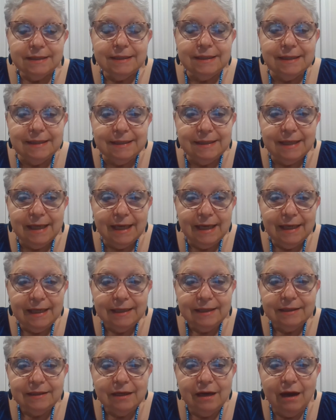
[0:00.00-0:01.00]

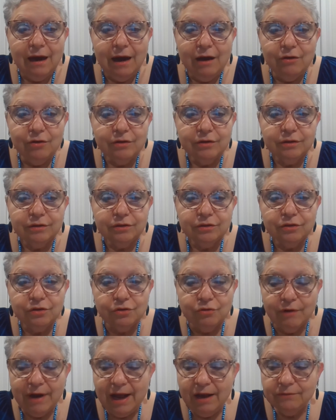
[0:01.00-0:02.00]
Today our
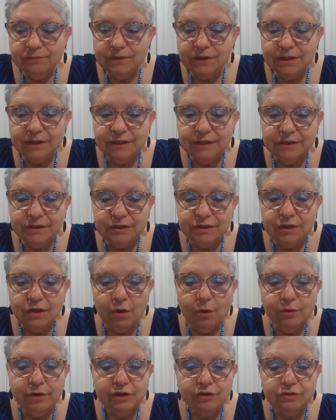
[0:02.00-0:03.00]
craft is
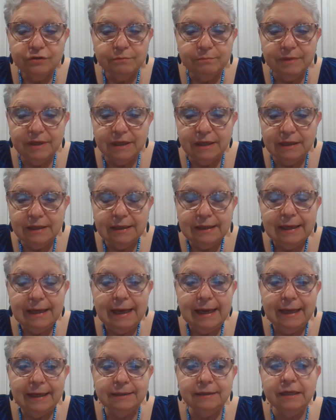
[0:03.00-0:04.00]
going to be
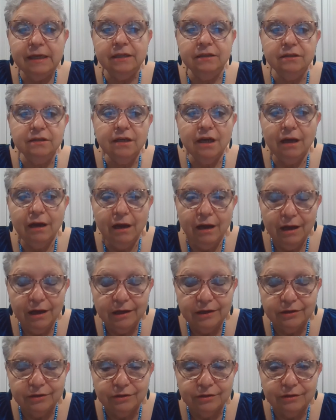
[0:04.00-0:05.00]
an
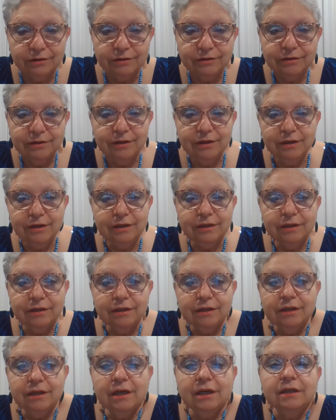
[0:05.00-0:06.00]
entire
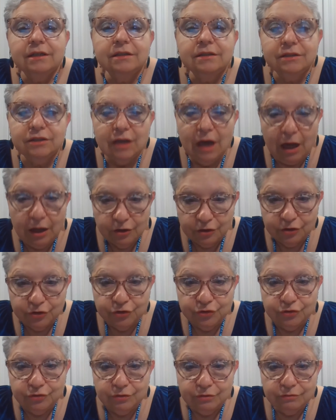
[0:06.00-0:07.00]

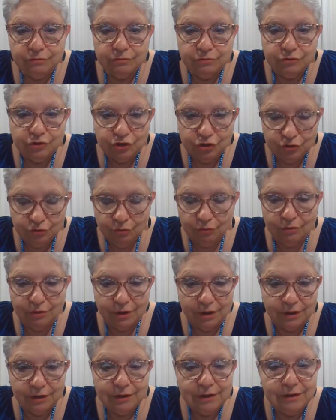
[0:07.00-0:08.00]
dollar
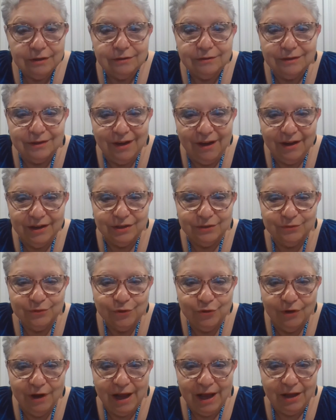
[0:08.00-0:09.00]
store kind of
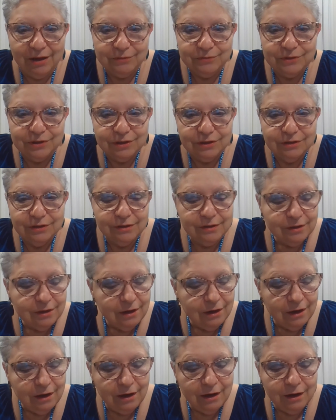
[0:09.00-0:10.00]
craft,
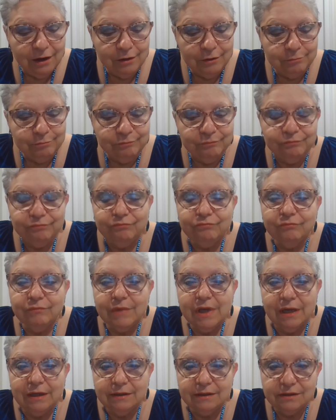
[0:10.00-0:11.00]
and
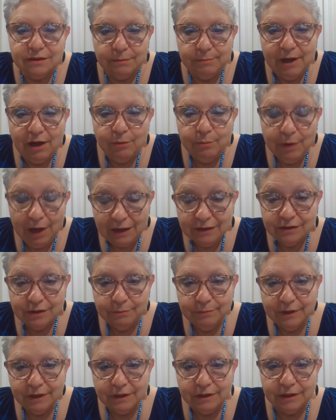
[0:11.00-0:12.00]
it's about
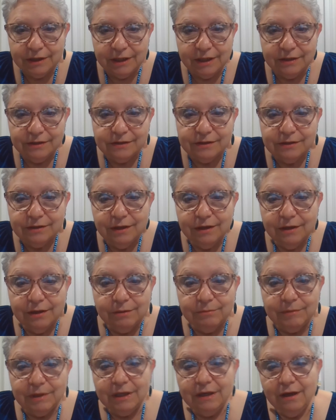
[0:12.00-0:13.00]
possibilities
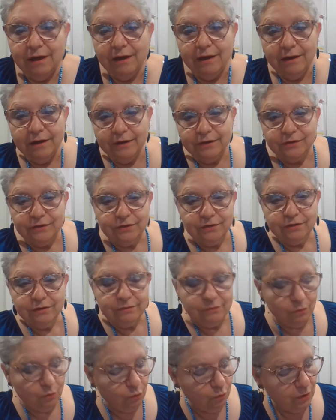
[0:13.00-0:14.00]
because
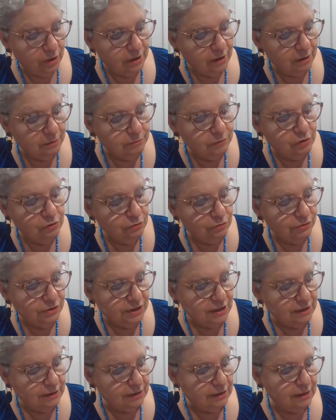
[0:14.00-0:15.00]
what I'm
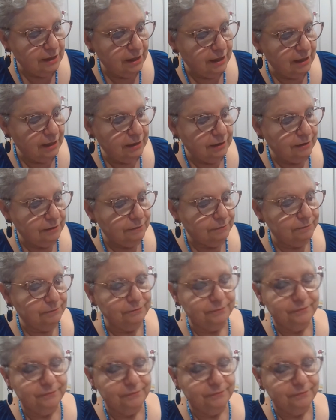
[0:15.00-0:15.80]
using today